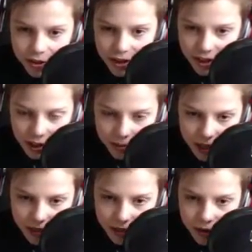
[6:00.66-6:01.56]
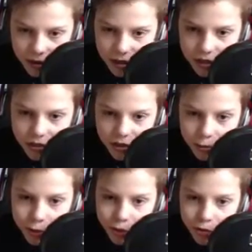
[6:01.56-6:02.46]
you'll get lily pads. We should do an
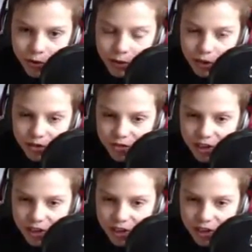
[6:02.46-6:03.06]
episode where we just